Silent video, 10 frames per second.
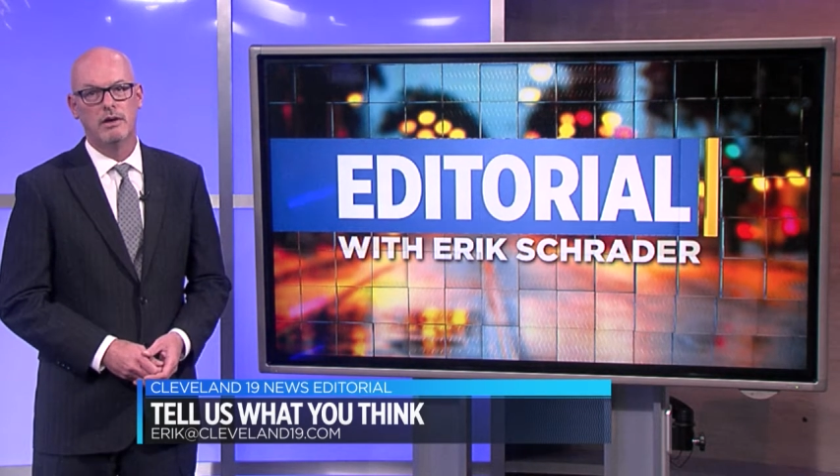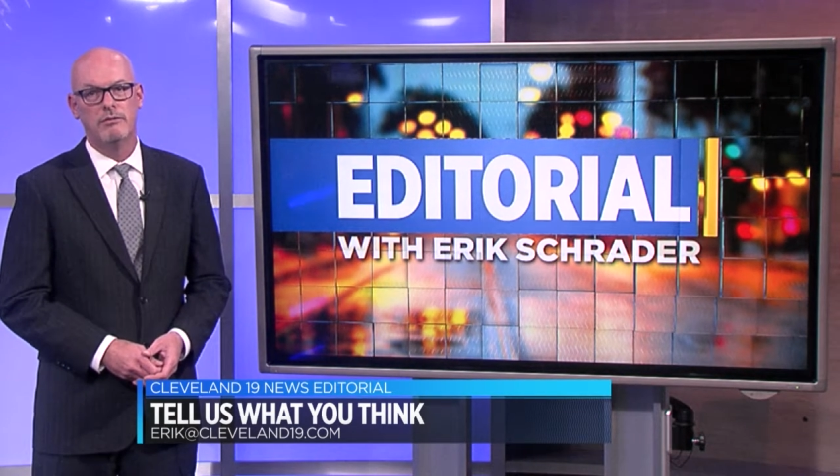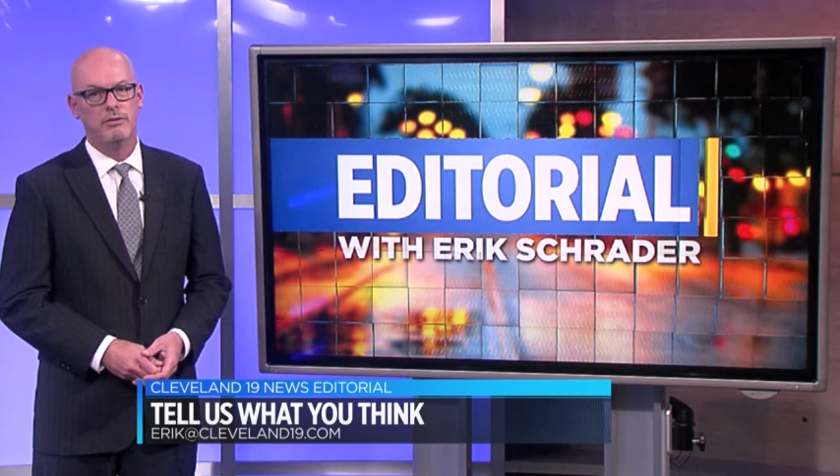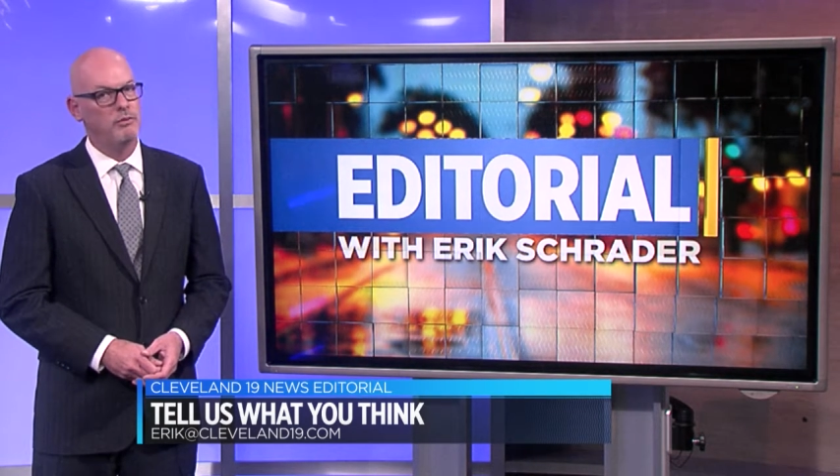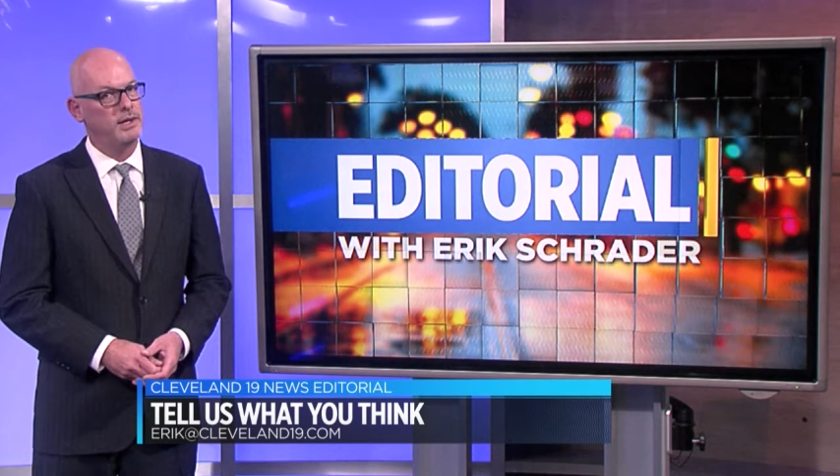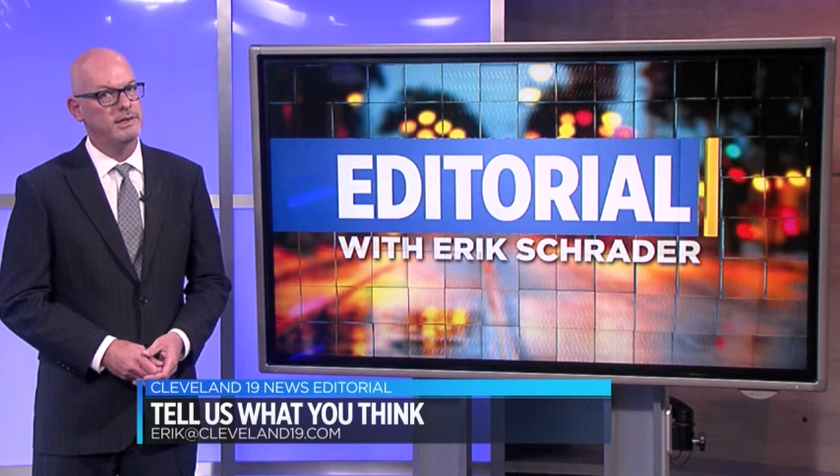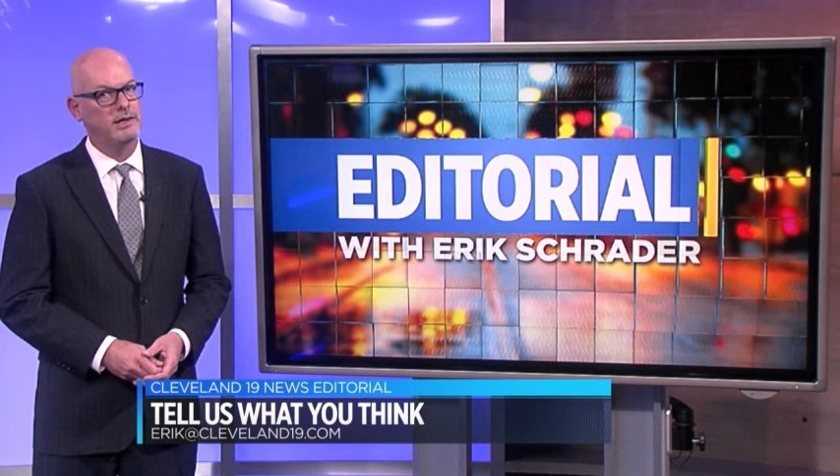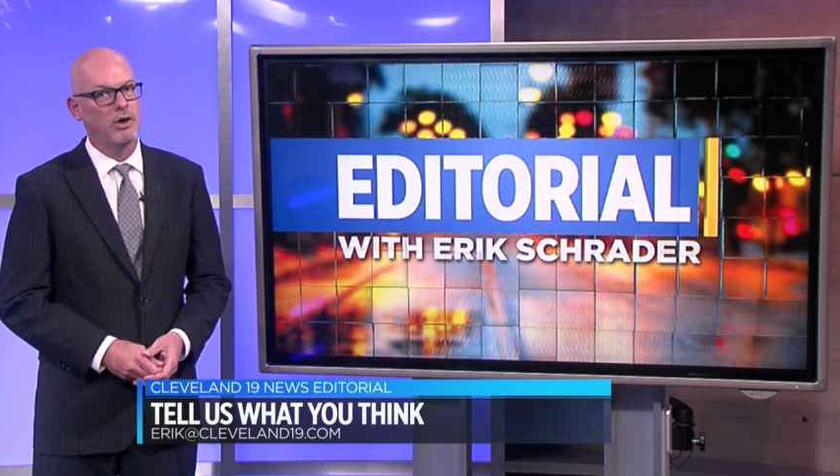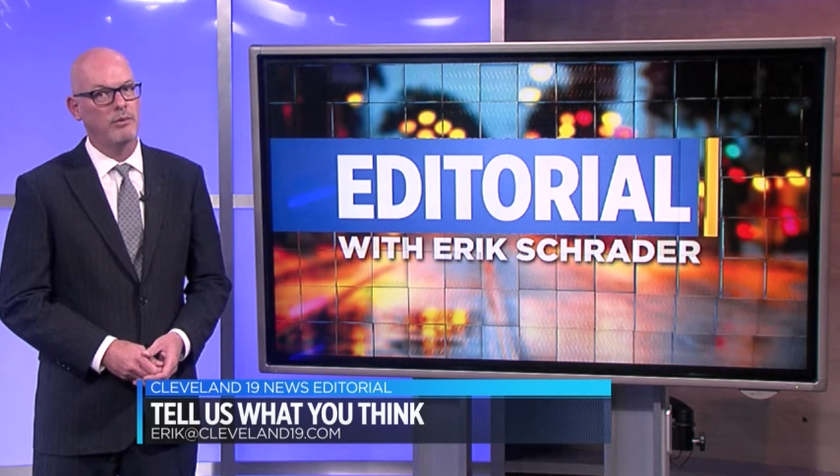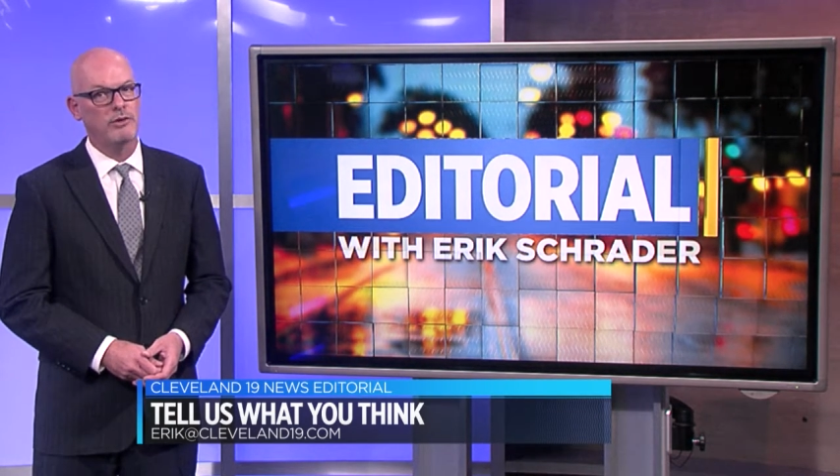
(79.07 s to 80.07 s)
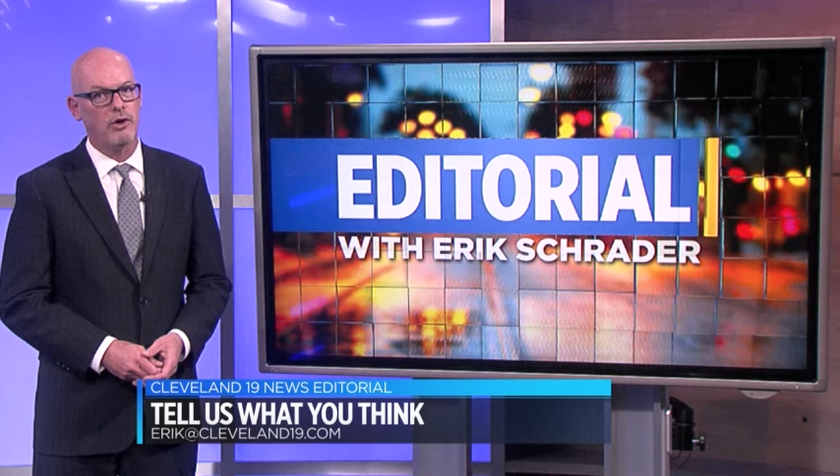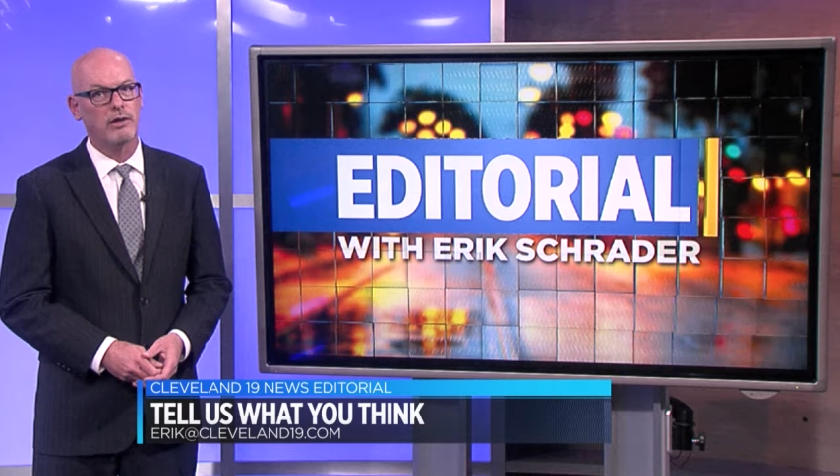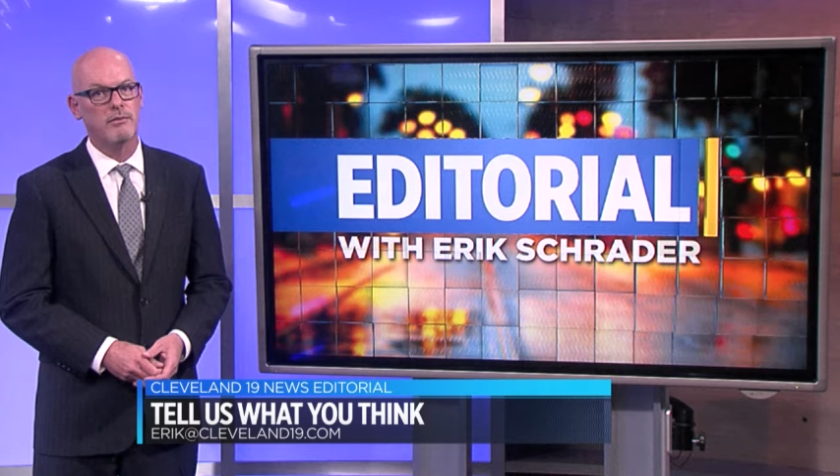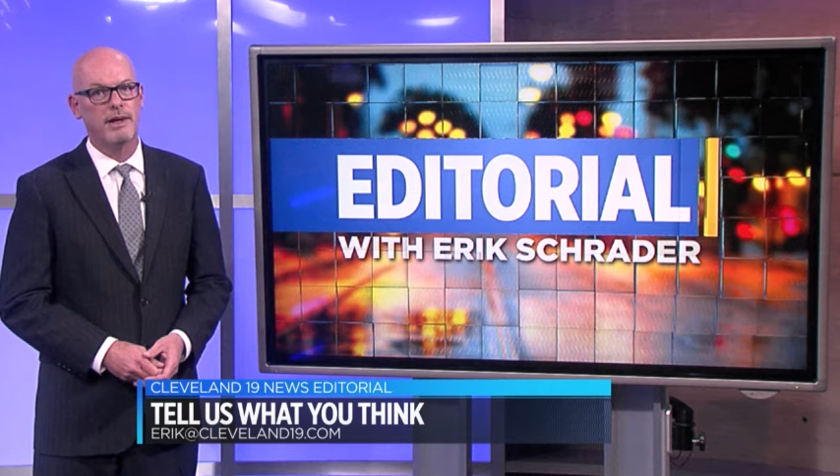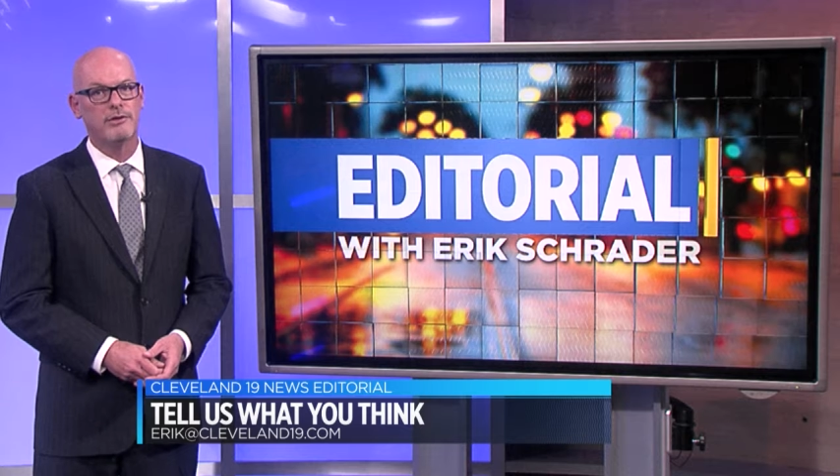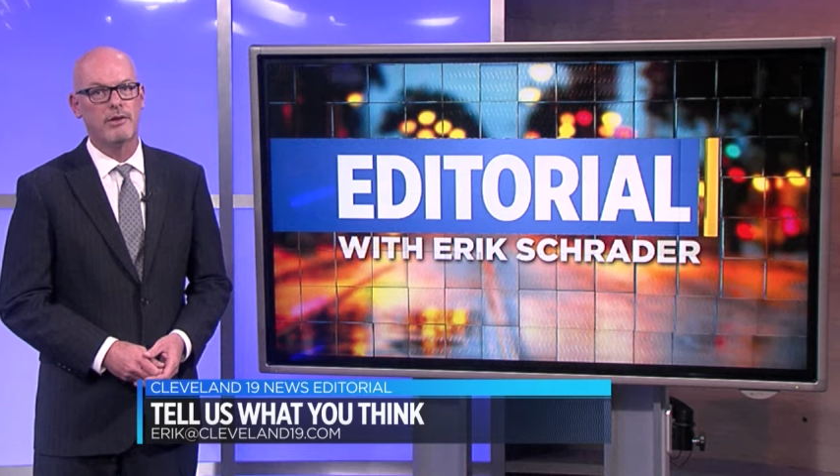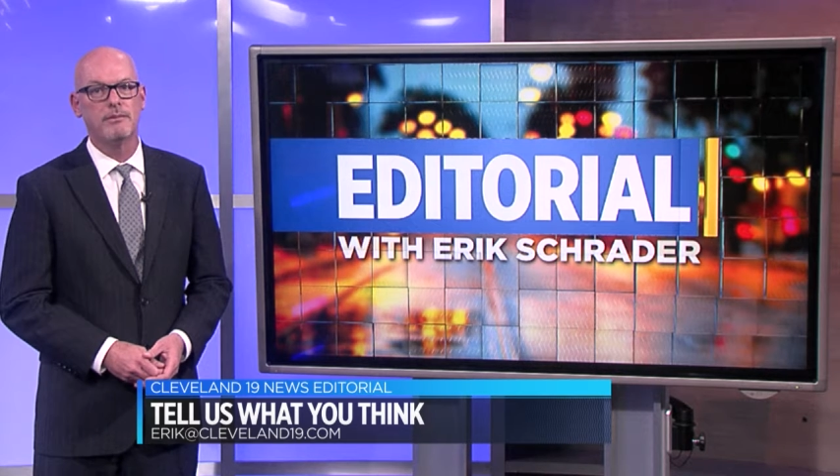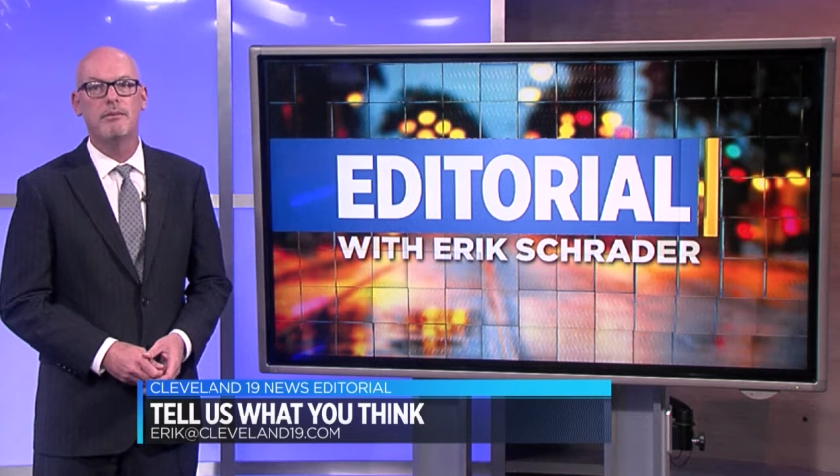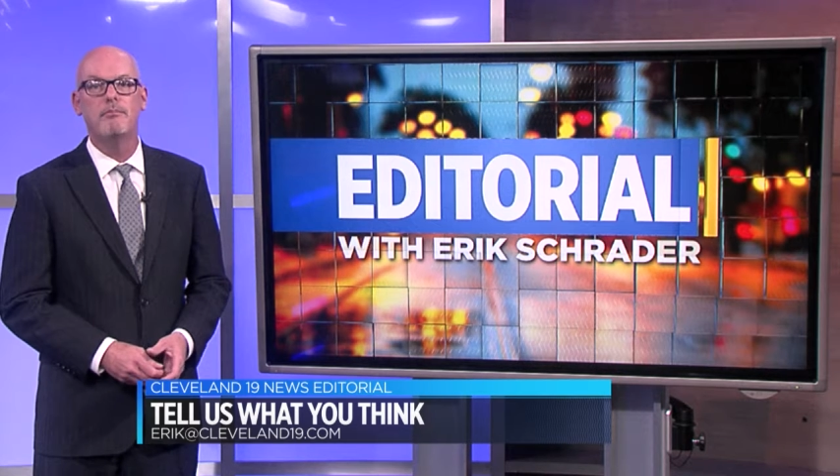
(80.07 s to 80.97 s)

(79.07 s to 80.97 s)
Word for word: A few weeks ago, we talked about some of